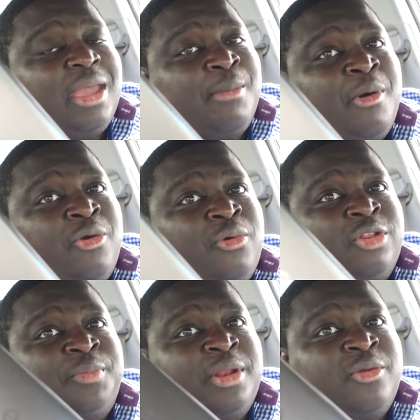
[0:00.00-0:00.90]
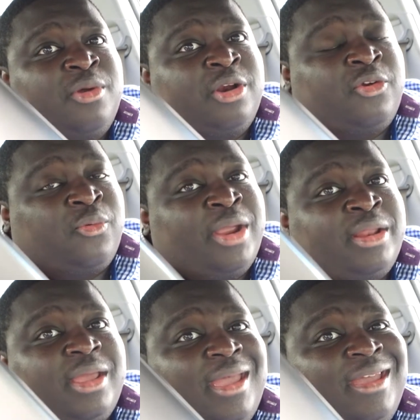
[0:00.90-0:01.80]
and Motorola's been doing a
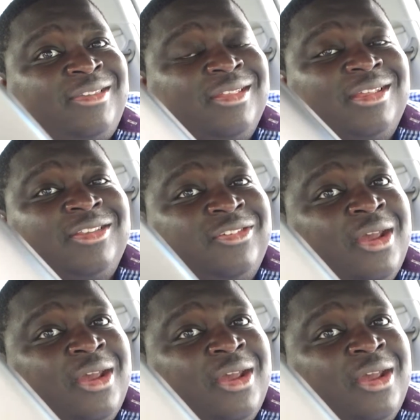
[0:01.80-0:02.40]
great, excellent